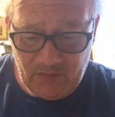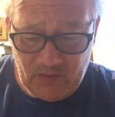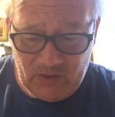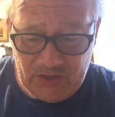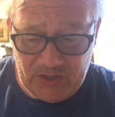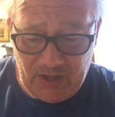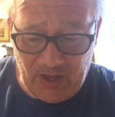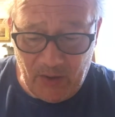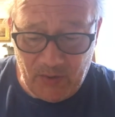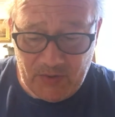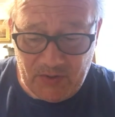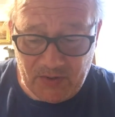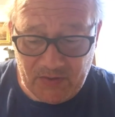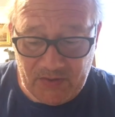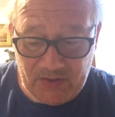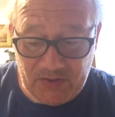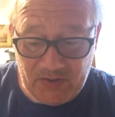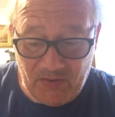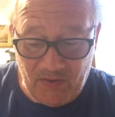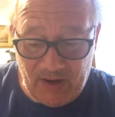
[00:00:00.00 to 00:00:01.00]
She goes on
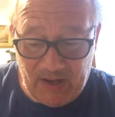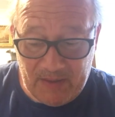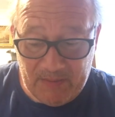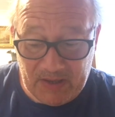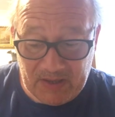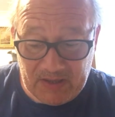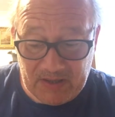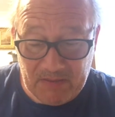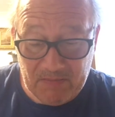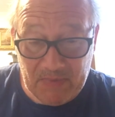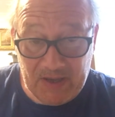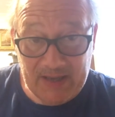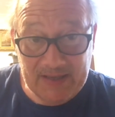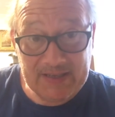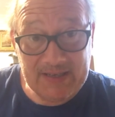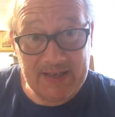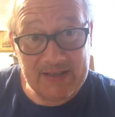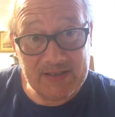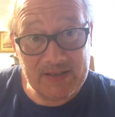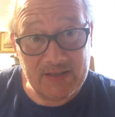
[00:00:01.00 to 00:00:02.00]
describing the Mad
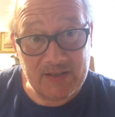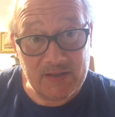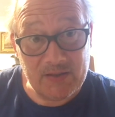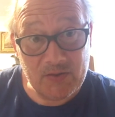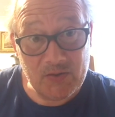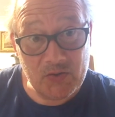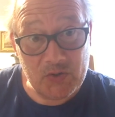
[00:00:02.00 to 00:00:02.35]
Hatter